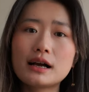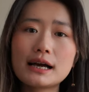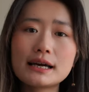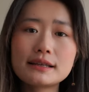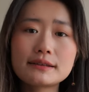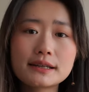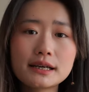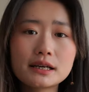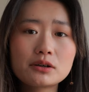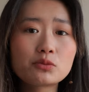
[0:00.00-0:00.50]

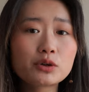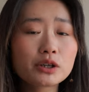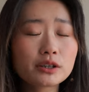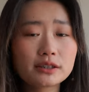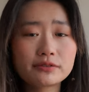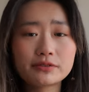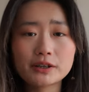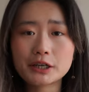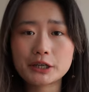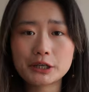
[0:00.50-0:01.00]
And then
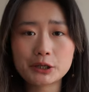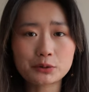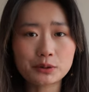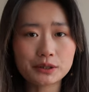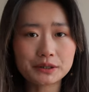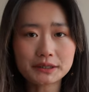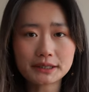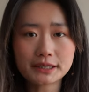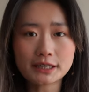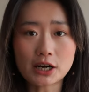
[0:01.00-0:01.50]
we very
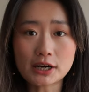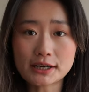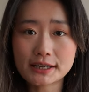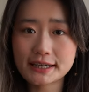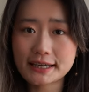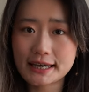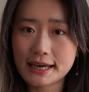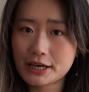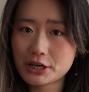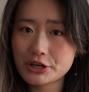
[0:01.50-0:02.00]
quickly got
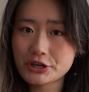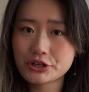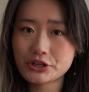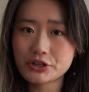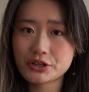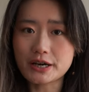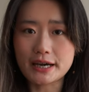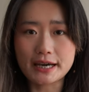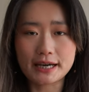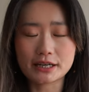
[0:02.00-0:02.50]

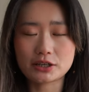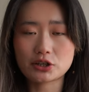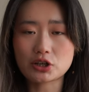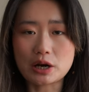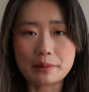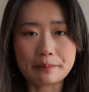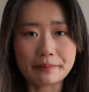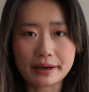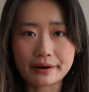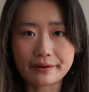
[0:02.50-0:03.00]
engaged and
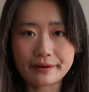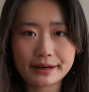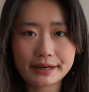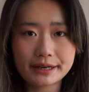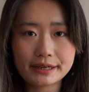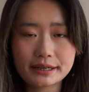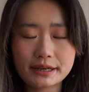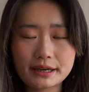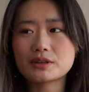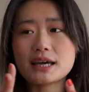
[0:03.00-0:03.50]
got
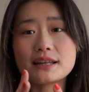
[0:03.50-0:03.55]
married.